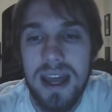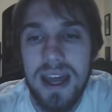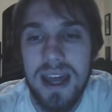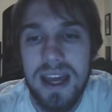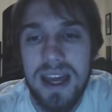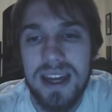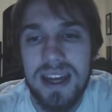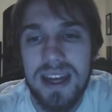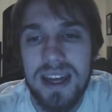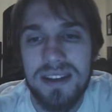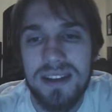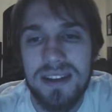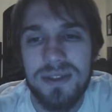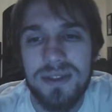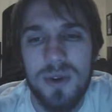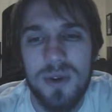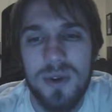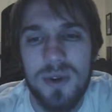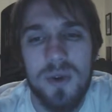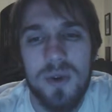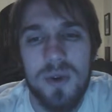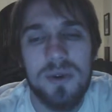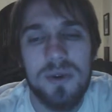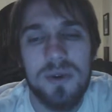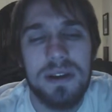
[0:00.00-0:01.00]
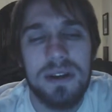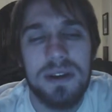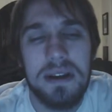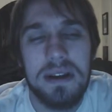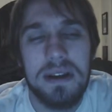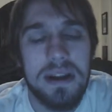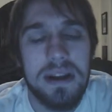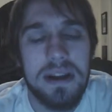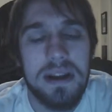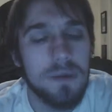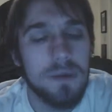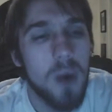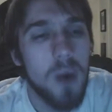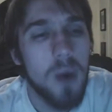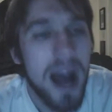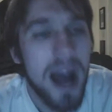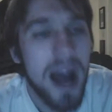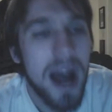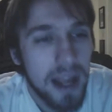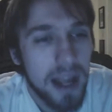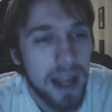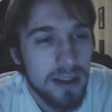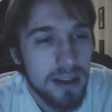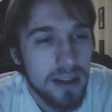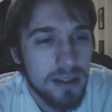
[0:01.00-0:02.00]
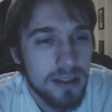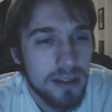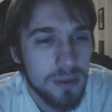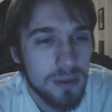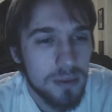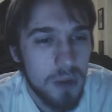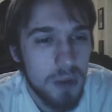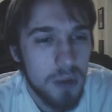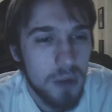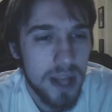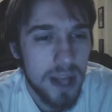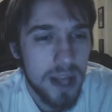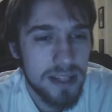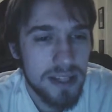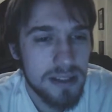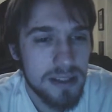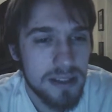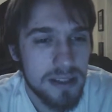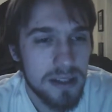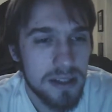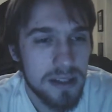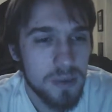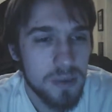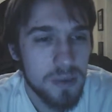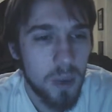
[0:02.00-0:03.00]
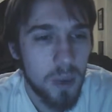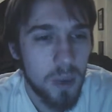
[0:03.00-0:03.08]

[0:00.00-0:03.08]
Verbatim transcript: And so, uh, why why is this?